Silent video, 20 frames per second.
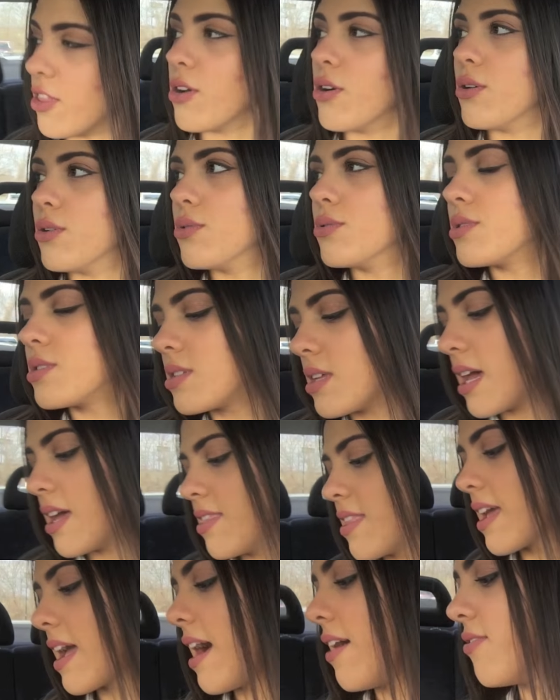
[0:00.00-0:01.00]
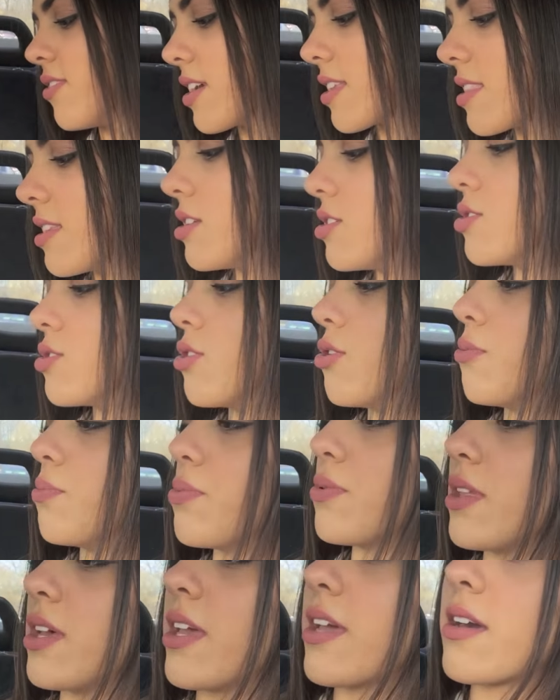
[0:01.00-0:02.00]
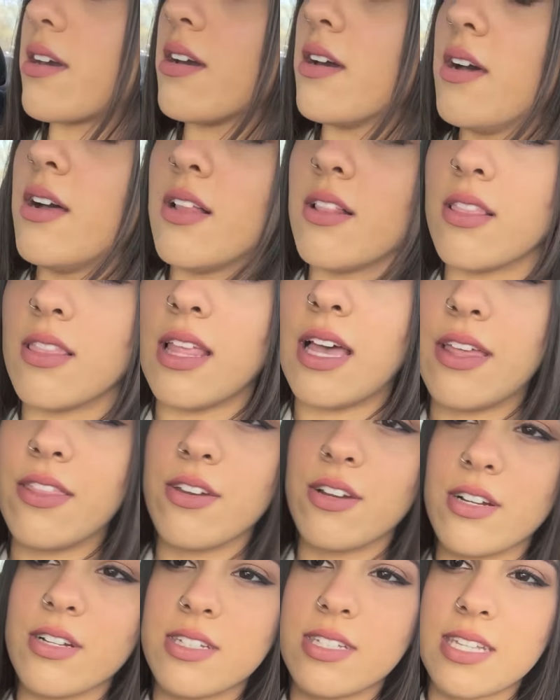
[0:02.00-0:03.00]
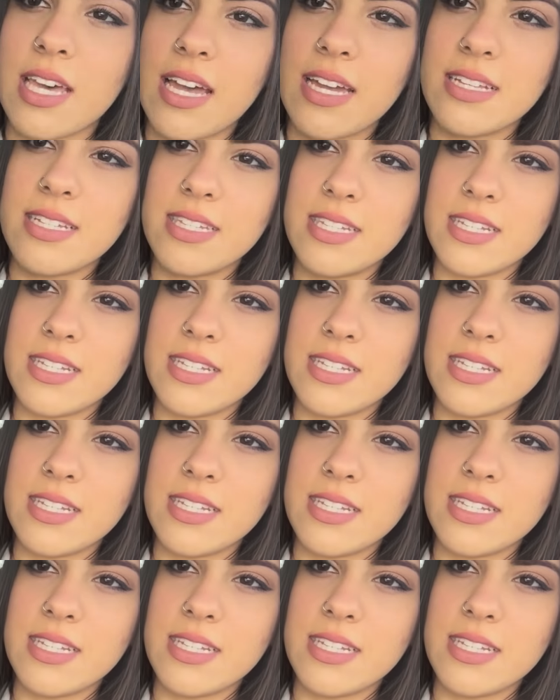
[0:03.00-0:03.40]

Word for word: those and they have like the dope like leather side